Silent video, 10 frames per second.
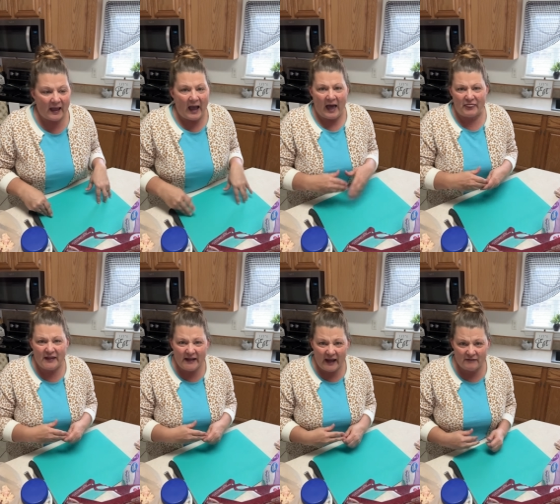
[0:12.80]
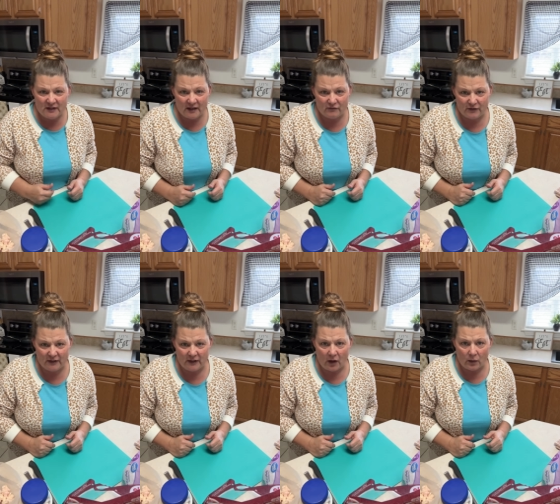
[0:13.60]
I think I have done a
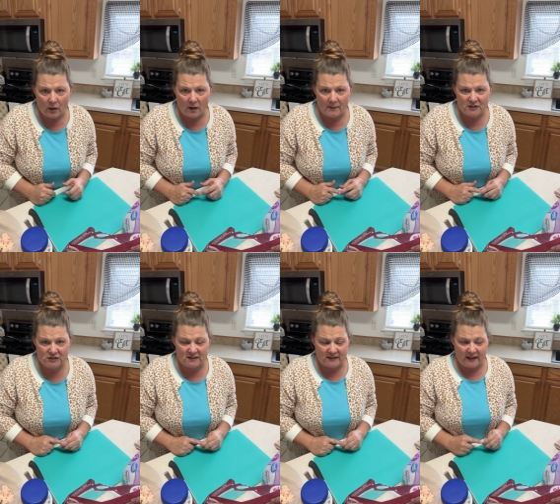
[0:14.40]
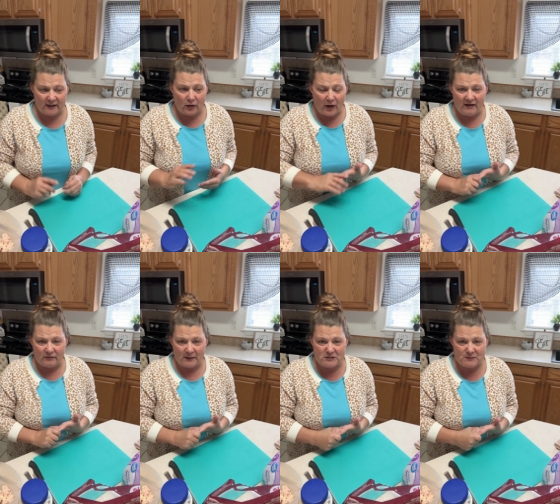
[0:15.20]
video on my chicken salad. I know I have
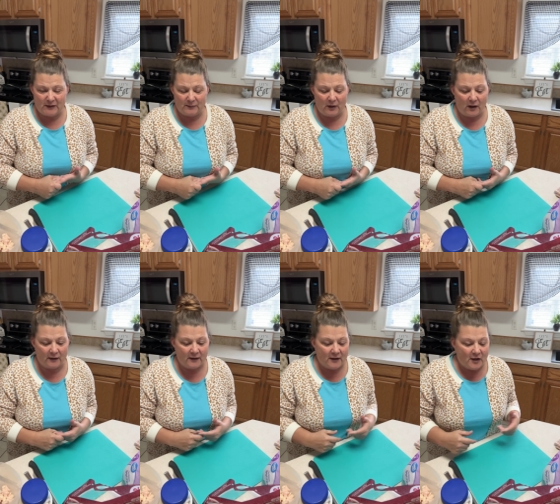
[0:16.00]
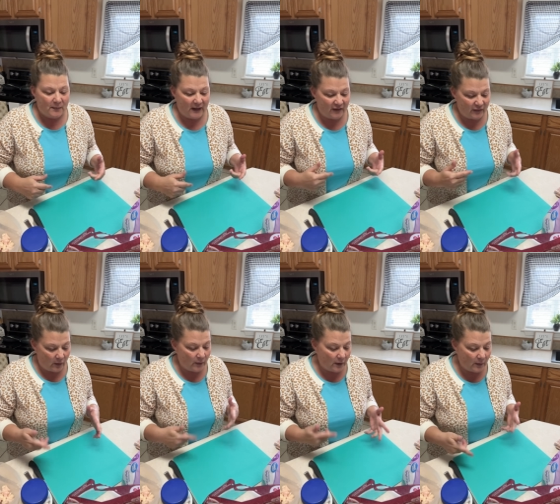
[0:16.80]
a recipe on the blog, but I
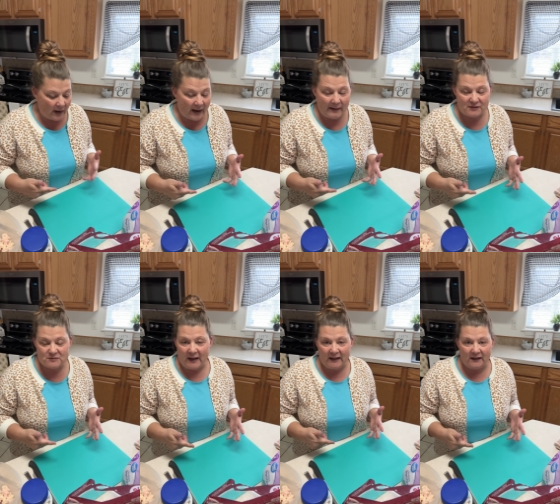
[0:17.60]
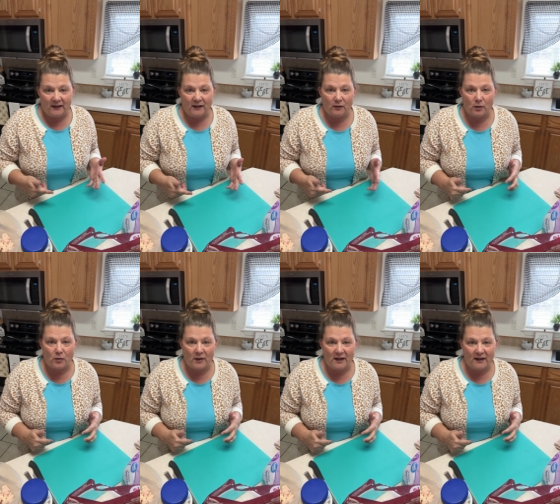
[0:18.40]
thought, well, while I was making it here real
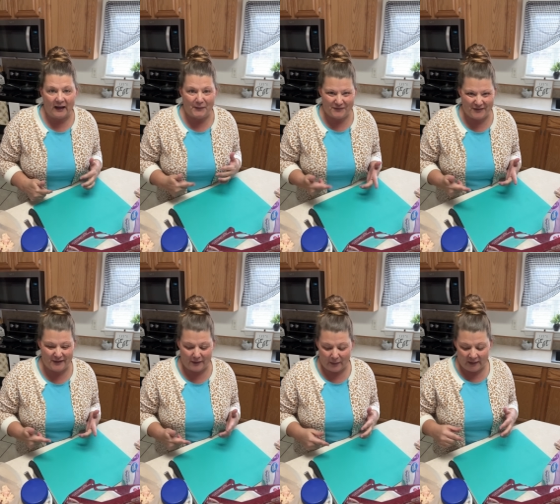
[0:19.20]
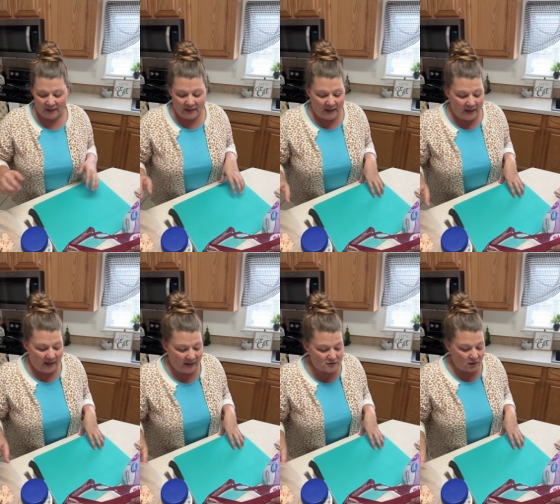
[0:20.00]
quick, I would video it.
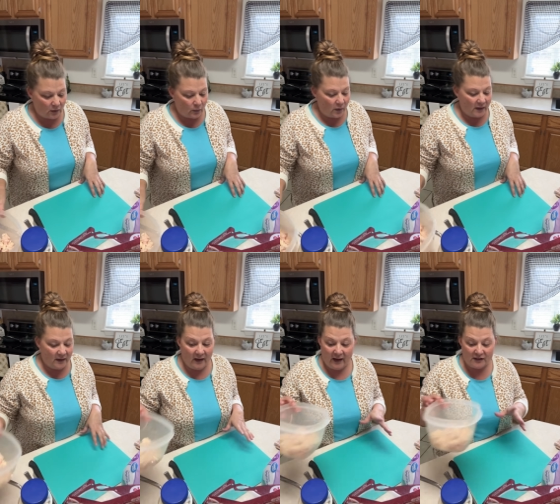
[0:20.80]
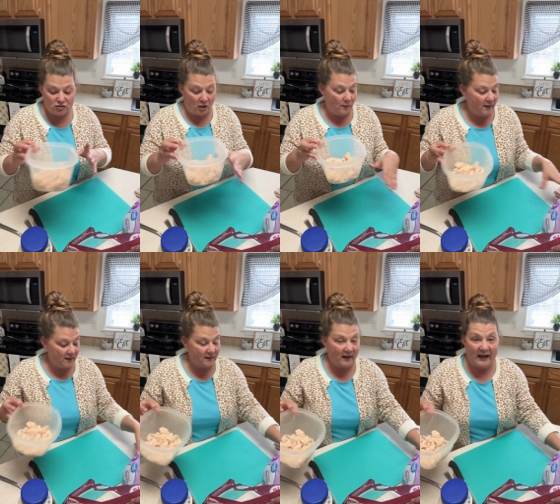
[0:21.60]
And so what I start
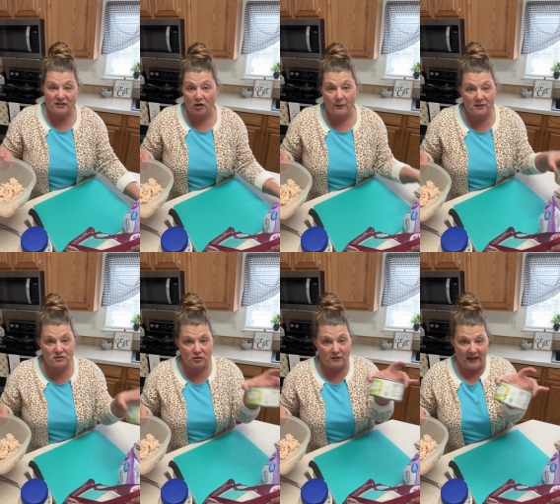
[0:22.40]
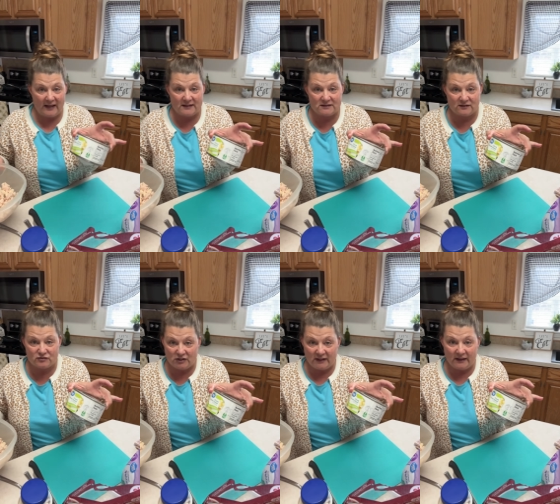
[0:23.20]
with 2 cans of
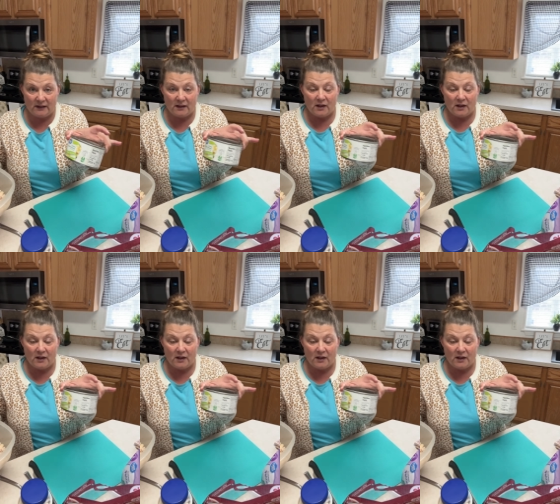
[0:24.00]
chicken.